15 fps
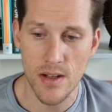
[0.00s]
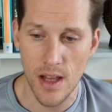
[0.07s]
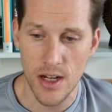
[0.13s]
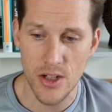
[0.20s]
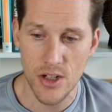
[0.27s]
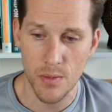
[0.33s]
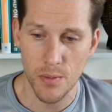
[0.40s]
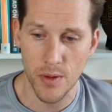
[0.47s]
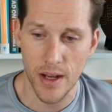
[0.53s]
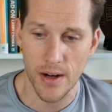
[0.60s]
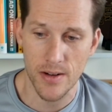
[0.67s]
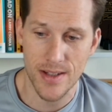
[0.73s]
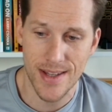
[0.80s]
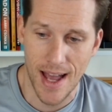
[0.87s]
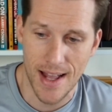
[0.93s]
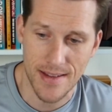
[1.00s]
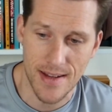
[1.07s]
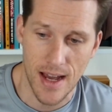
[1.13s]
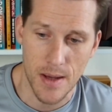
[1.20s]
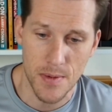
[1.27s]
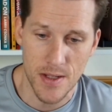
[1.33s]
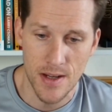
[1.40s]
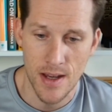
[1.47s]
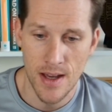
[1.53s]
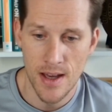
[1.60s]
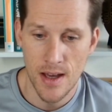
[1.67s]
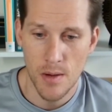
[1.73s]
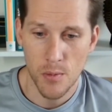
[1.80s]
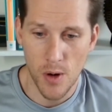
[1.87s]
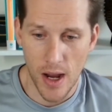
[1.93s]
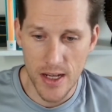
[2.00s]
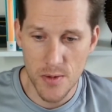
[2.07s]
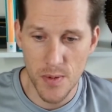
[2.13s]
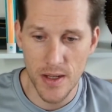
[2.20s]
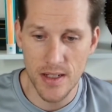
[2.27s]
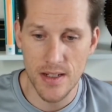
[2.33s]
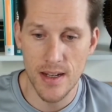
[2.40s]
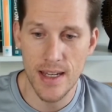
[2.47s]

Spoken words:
selection of player and stat types. PrizePicks